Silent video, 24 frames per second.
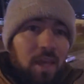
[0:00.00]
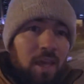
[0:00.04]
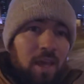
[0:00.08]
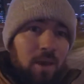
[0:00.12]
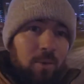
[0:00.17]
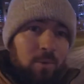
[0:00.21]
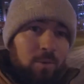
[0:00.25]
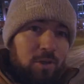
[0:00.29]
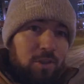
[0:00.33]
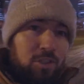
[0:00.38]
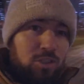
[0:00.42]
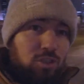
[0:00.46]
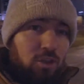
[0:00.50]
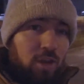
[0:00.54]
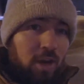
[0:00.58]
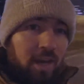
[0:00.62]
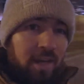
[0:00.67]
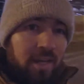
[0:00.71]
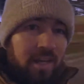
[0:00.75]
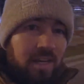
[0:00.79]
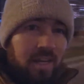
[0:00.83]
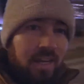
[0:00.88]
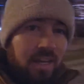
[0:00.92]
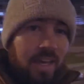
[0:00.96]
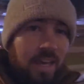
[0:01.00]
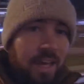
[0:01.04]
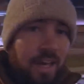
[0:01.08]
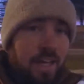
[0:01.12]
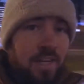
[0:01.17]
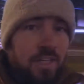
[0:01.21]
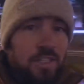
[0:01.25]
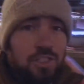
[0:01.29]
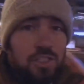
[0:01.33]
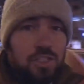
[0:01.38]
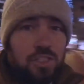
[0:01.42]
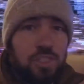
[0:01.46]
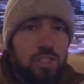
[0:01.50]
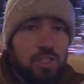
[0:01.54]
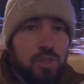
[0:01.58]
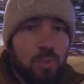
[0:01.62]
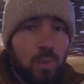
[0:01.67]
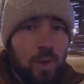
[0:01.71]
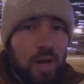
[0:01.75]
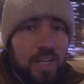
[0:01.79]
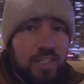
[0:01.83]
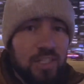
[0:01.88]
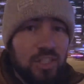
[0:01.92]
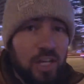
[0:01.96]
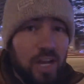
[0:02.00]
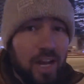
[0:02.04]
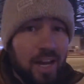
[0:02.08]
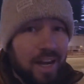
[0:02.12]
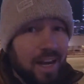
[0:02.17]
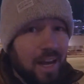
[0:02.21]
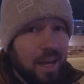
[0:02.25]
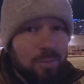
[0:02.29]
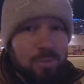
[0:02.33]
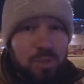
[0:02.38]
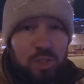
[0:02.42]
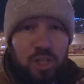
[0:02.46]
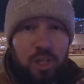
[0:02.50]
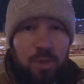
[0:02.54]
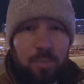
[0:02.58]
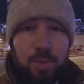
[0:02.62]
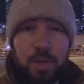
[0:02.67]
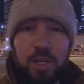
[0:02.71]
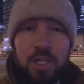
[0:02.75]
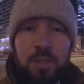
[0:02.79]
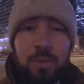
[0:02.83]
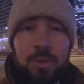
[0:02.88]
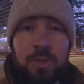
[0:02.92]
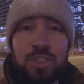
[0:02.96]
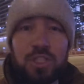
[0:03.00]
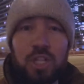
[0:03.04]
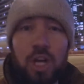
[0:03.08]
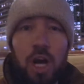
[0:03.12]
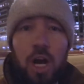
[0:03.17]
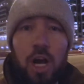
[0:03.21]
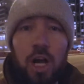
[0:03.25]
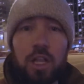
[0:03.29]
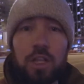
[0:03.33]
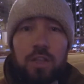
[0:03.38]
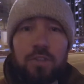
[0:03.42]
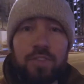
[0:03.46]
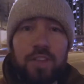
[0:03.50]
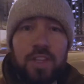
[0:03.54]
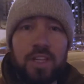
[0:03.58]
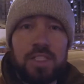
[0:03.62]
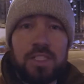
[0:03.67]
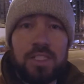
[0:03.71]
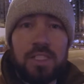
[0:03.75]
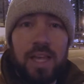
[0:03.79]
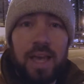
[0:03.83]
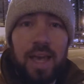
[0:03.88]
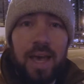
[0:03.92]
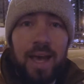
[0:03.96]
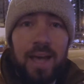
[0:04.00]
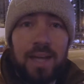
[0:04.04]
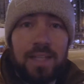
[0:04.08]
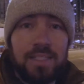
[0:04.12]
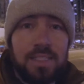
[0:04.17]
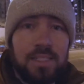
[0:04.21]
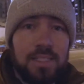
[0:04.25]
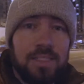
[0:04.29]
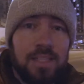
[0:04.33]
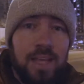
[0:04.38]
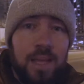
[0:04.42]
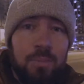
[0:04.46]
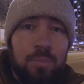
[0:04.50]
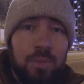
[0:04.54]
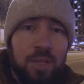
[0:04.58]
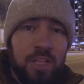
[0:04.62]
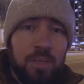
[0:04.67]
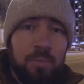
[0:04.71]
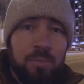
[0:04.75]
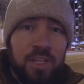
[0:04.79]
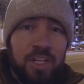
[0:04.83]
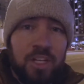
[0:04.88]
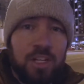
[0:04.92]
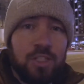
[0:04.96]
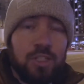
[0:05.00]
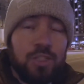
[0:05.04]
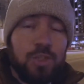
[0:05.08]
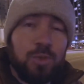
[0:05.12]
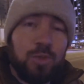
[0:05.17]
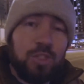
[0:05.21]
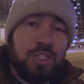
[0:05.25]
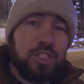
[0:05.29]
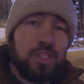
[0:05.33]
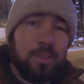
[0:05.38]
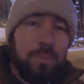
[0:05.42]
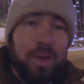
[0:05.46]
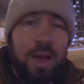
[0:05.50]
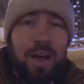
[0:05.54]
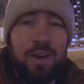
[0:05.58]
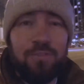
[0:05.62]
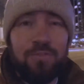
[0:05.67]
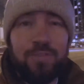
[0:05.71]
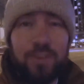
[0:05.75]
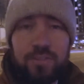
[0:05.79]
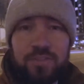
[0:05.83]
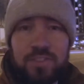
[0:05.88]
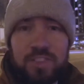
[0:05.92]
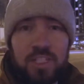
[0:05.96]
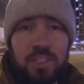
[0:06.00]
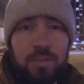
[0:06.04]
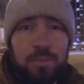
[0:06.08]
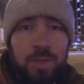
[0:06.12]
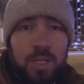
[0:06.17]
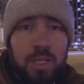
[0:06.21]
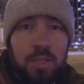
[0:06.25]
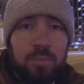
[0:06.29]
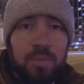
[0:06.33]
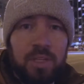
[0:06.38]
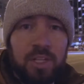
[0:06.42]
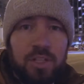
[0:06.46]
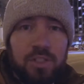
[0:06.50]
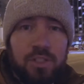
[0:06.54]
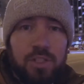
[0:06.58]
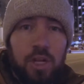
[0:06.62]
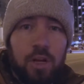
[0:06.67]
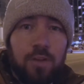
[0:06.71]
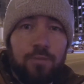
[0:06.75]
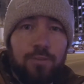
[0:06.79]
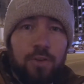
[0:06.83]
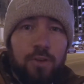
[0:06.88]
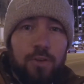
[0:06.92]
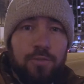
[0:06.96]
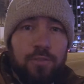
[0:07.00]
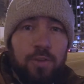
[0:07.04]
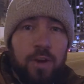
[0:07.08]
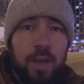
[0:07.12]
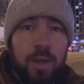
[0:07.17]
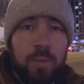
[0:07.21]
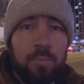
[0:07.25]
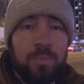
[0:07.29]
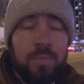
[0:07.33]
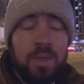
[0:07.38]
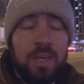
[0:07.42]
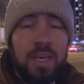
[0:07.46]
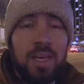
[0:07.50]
We're trying, again, just this wide shot. I'm shooting pretty much all of this at 10 millimeters, which is about 15 millimeters on a full frame.